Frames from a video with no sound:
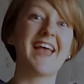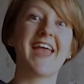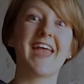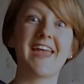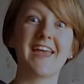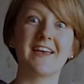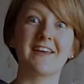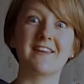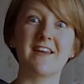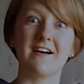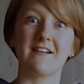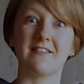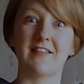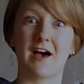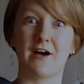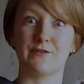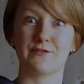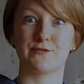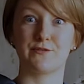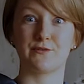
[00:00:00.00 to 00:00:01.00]
and
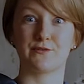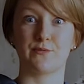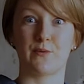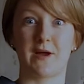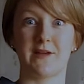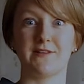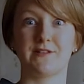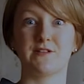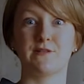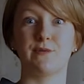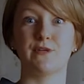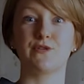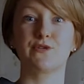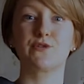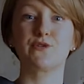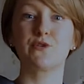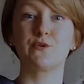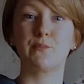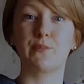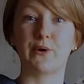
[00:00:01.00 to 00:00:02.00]
allows those wines to be
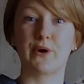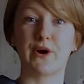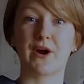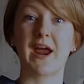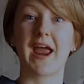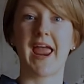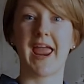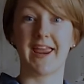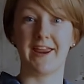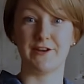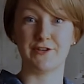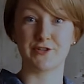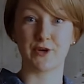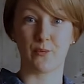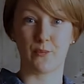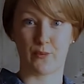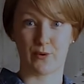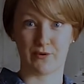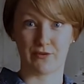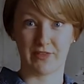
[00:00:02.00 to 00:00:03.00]
super age
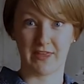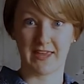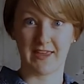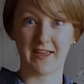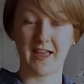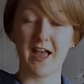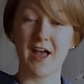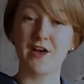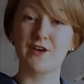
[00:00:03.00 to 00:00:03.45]
worthy.